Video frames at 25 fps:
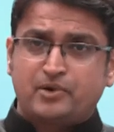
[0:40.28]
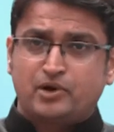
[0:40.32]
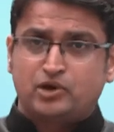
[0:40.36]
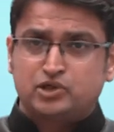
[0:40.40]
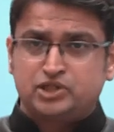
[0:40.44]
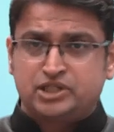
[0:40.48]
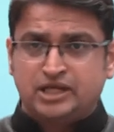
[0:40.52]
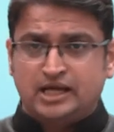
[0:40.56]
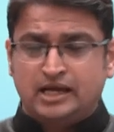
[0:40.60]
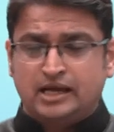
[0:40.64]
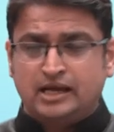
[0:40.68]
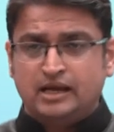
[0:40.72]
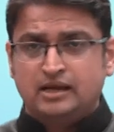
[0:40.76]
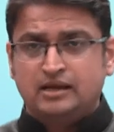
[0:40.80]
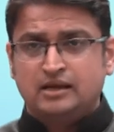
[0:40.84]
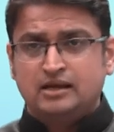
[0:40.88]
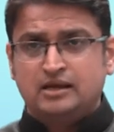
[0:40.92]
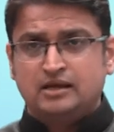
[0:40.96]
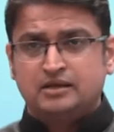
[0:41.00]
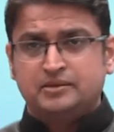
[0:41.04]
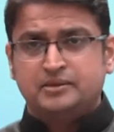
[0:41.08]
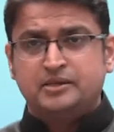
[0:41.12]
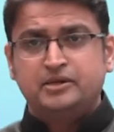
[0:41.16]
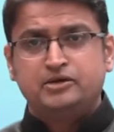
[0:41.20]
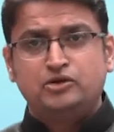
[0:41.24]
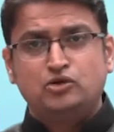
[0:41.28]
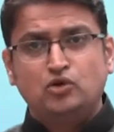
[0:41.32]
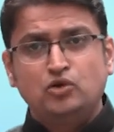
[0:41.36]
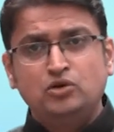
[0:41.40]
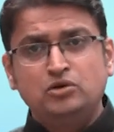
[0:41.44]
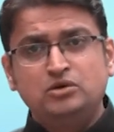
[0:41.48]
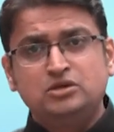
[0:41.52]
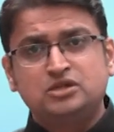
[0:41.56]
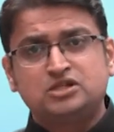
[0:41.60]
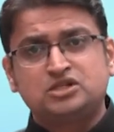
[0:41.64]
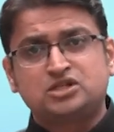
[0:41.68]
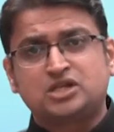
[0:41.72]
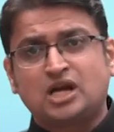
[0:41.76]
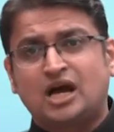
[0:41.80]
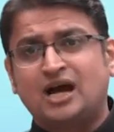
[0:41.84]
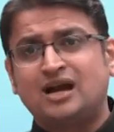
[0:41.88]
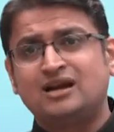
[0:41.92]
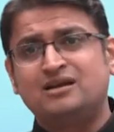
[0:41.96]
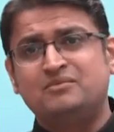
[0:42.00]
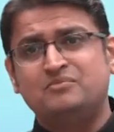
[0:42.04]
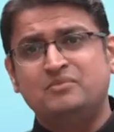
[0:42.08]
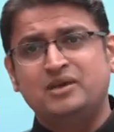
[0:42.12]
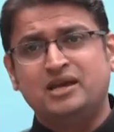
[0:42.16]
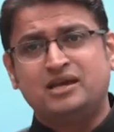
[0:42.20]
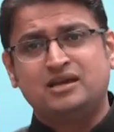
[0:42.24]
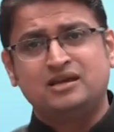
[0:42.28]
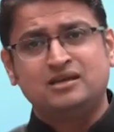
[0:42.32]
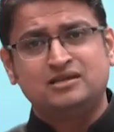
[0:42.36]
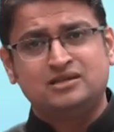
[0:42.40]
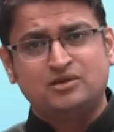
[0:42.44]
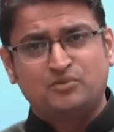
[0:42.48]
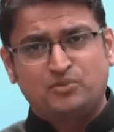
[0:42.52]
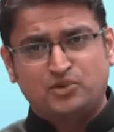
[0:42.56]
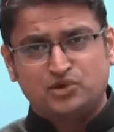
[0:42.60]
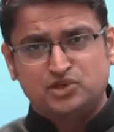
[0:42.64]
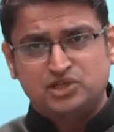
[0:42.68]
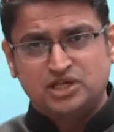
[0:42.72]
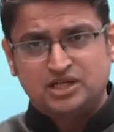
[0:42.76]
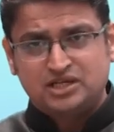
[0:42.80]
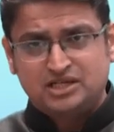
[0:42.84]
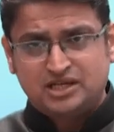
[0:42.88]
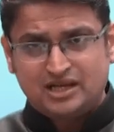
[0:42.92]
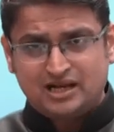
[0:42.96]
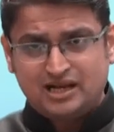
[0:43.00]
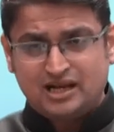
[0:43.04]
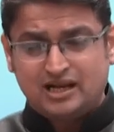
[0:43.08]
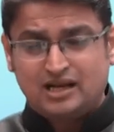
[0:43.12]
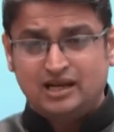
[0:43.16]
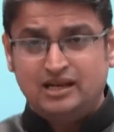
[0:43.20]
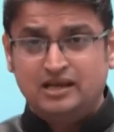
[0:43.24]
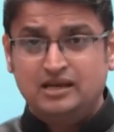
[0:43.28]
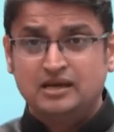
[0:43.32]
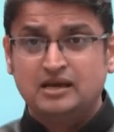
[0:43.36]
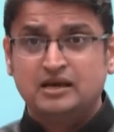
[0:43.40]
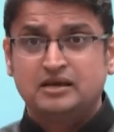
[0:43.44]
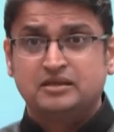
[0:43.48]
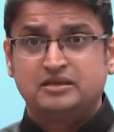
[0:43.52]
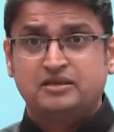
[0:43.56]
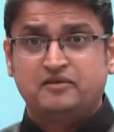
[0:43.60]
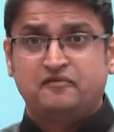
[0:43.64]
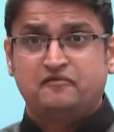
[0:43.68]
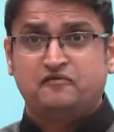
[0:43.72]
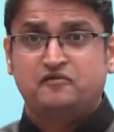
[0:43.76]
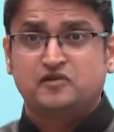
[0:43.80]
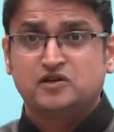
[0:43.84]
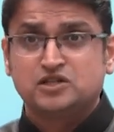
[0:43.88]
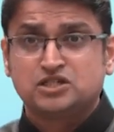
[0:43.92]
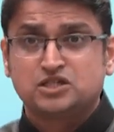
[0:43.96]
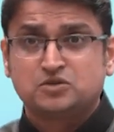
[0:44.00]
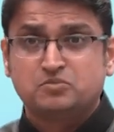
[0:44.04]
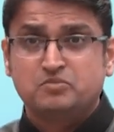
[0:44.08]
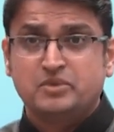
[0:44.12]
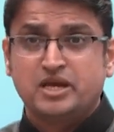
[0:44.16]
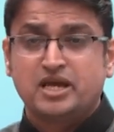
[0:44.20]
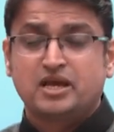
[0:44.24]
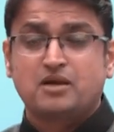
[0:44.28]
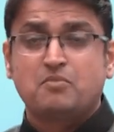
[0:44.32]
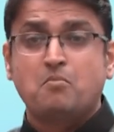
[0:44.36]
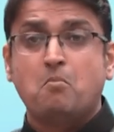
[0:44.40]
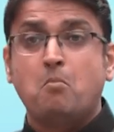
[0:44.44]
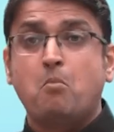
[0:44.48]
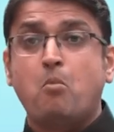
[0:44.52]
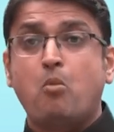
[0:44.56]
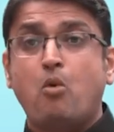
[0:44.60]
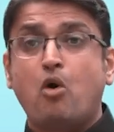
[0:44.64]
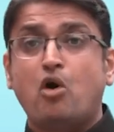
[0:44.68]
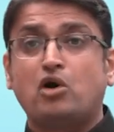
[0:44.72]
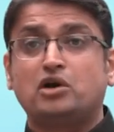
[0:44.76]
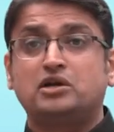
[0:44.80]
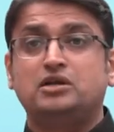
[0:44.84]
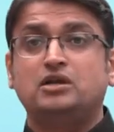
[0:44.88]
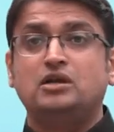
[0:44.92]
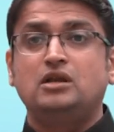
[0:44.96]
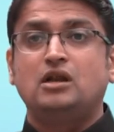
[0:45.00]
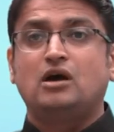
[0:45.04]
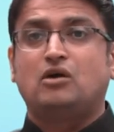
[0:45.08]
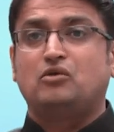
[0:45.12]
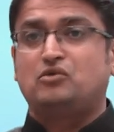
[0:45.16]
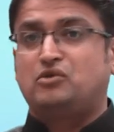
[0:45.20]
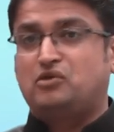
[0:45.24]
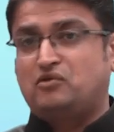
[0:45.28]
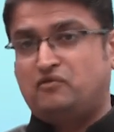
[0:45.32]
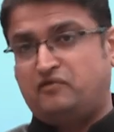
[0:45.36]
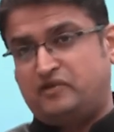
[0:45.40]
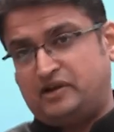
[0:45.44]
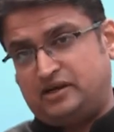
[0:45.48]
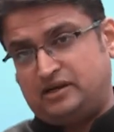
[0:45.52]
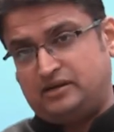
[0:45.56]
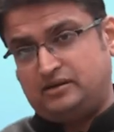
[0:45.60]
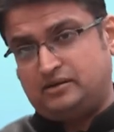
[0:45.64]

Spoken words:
project, they don't start making the project directly, they first make model out of it.